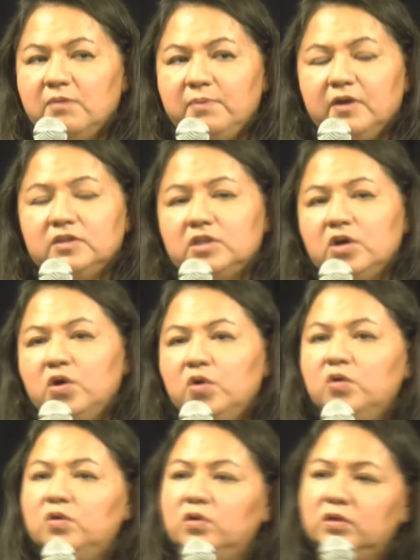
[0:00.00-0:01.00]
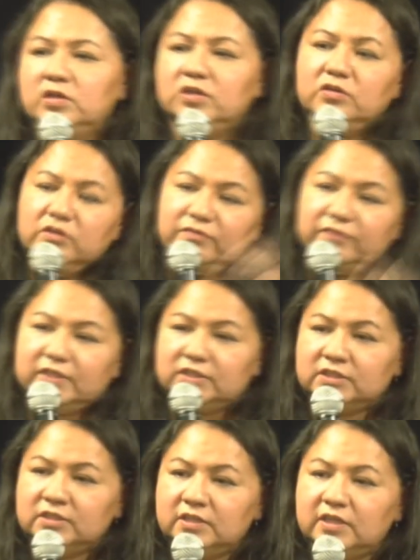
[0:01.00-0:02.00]
about the whole
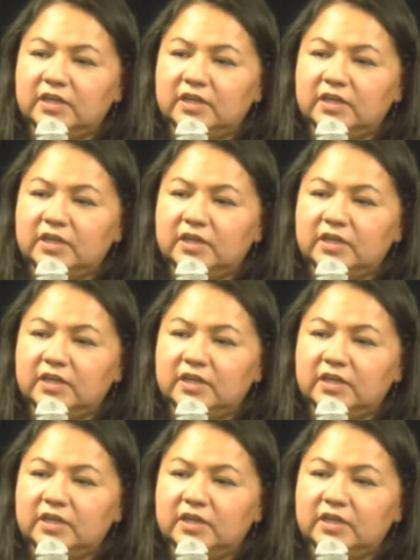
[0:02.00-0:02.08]
universe.